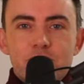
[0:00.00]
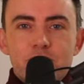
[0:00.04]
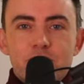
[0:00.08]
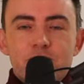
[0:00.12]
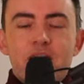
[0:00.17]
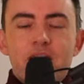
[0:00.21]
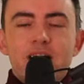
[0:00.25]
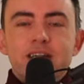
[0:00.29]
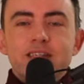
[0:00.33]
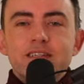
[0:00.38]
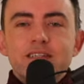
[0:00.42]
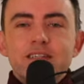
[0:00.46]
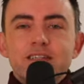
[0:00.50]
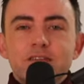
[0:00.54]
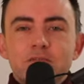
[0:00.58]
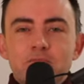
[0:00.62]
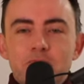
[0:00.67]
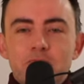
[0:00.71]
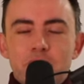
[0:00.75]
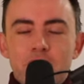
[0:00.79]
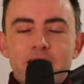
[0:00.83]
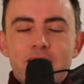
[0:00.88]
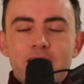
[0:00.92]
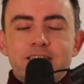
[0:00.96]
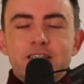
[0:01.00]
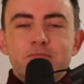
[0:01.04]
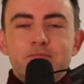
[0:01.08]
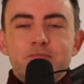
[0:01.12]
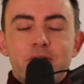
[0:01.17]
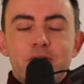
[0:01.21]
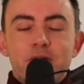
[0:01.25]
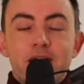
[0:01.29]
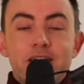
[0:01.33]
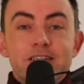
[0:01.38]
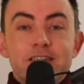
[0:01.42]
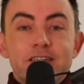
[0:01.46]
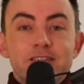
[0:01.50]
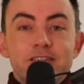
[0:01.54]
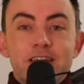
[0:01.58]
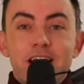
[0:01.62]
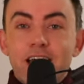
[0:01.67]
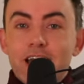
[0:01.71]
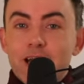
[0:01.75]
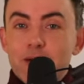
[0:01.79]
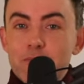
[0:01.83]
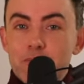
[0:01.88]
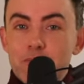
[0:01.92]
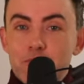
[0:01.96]
Practice, practice, practice.
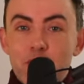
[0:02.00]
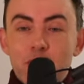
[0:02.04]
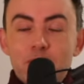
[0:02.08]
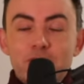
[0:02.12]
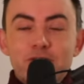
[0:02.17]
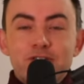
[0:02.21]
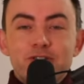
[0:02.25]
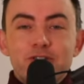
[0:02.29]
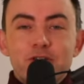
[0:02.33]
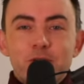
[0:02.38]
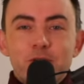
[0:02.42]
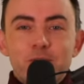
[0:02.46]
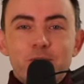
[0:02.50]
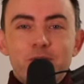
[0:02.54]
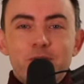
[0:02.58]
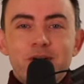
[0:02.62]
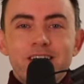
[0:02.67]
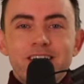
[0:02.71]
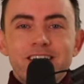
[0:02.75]
And I promise you,